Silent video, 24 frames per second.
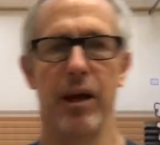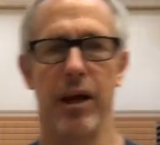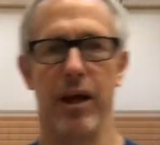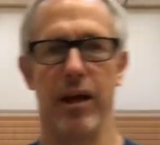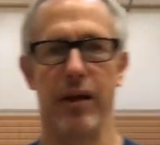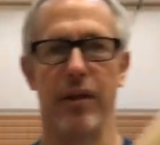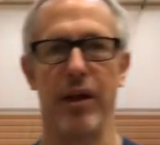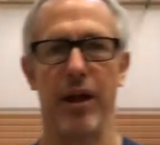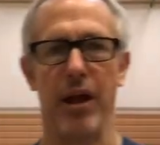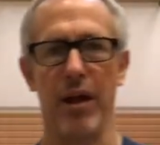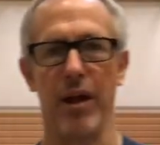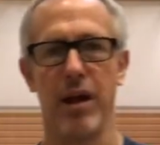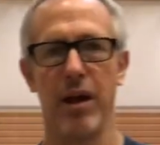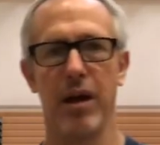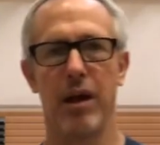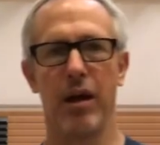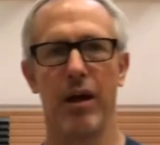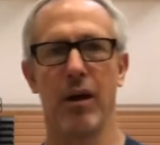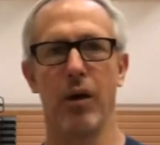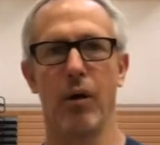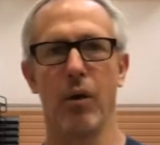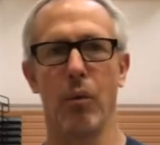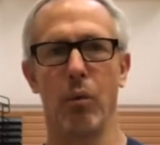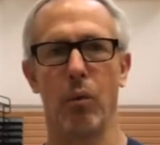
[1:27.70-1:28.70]
And then
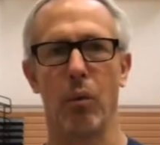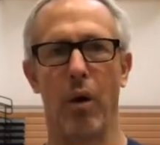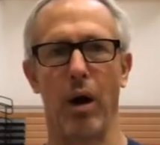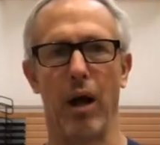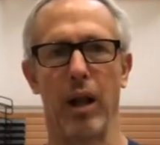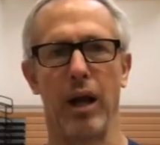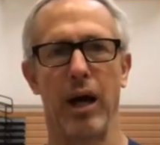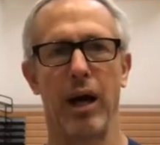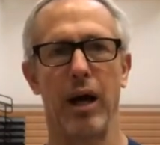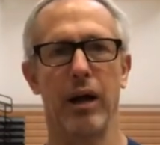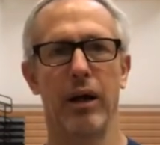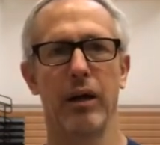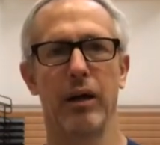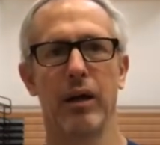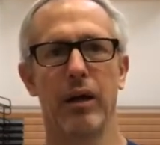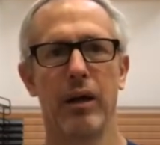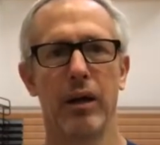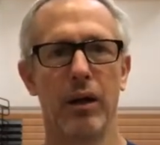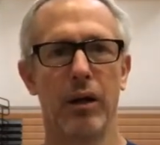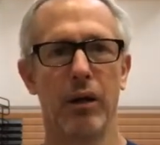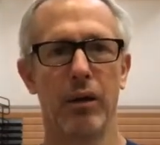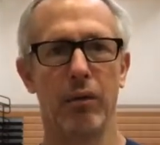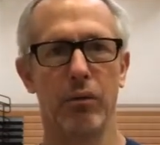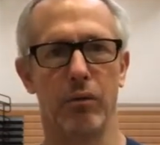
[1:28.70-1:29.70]
voila,
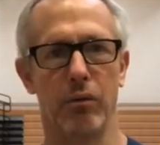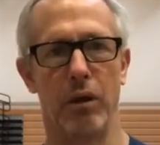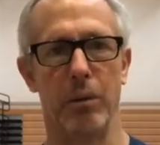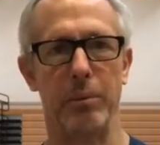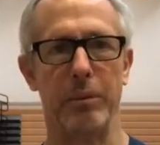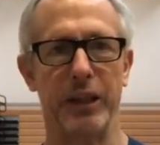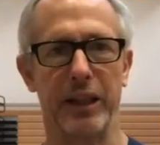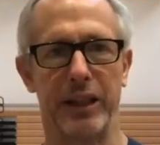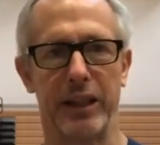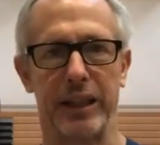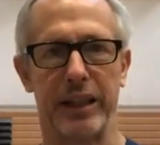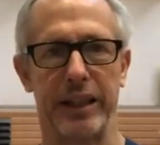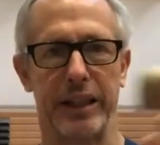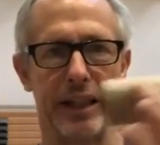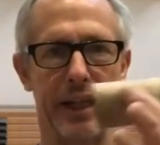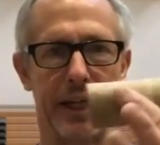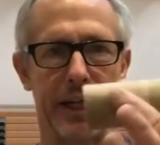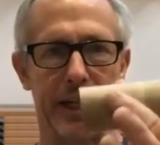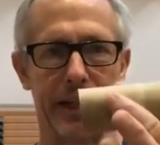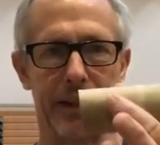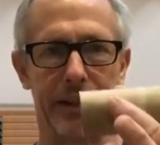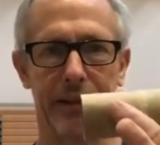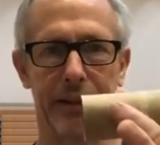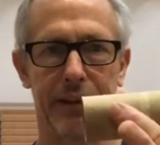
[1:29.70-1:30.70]
ribbon
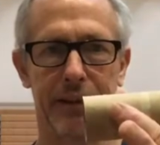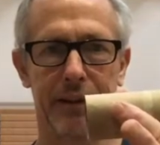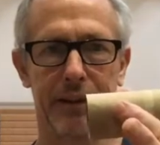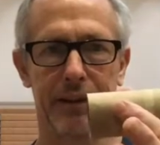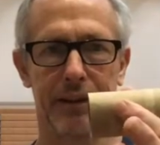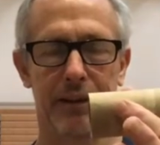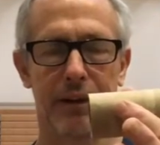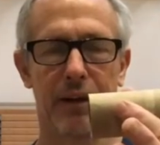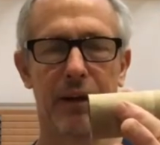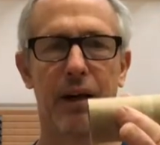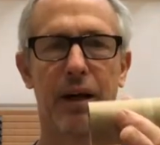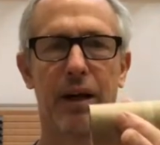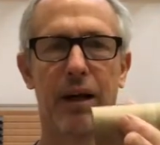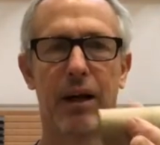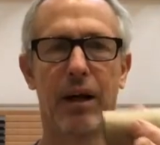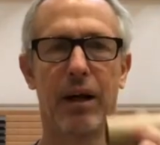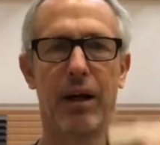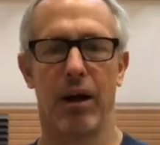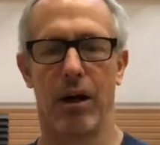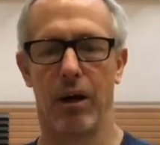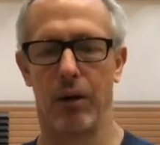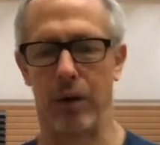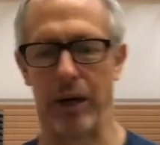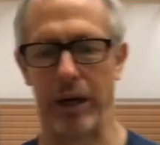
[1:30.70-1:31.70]
stick.
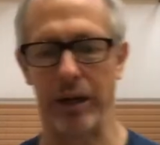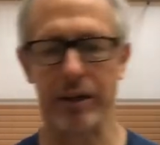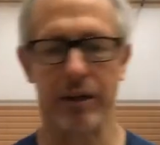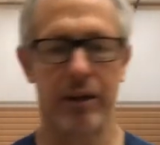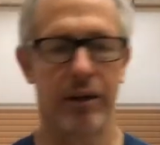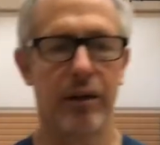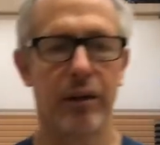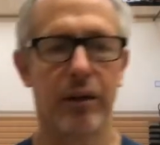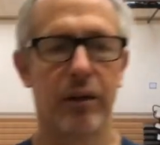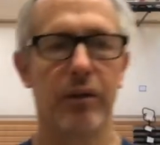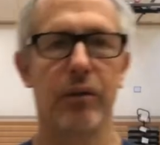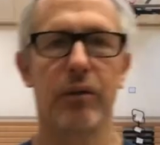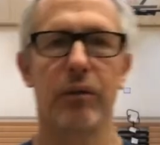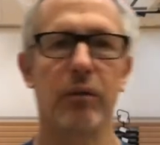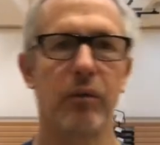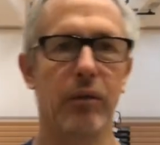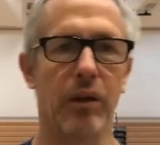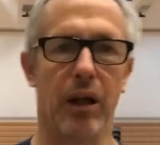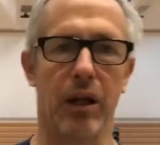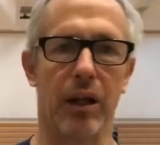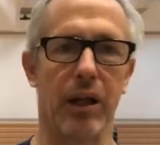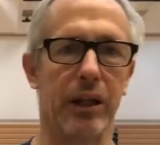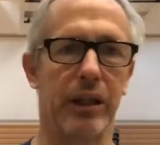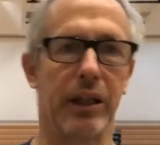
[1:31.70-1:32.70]
All right,
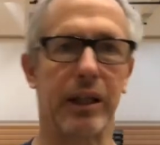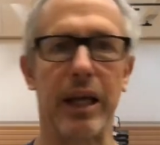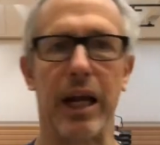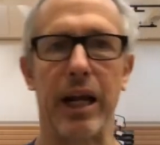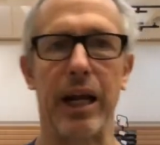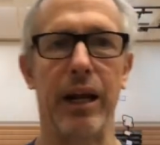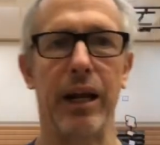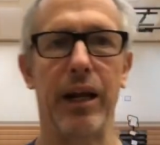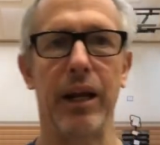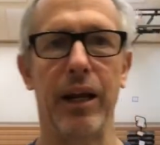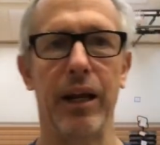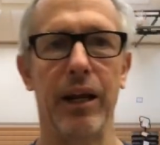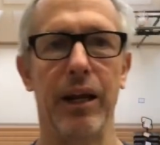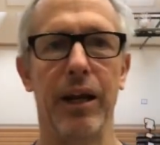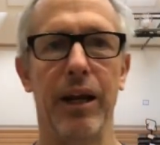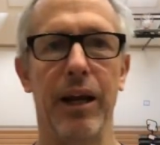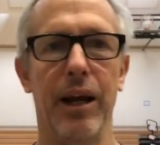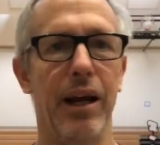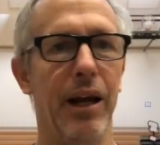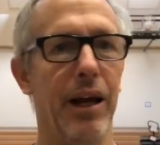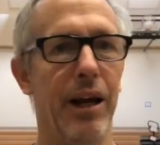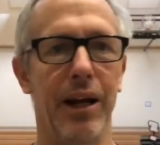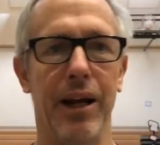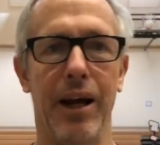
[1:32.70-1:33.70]
now let's say
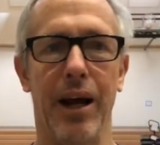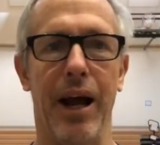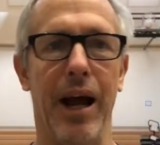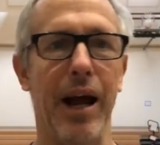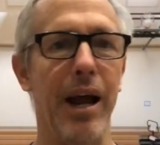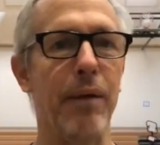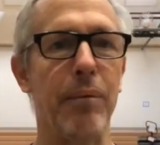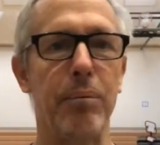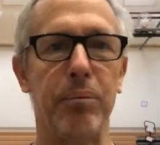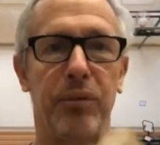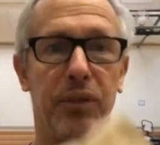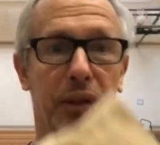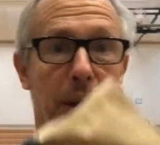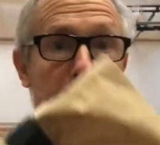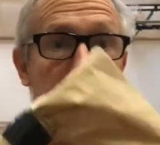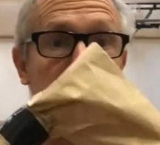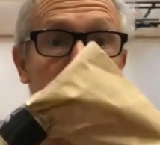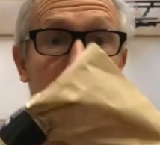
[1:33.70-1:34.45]
I have some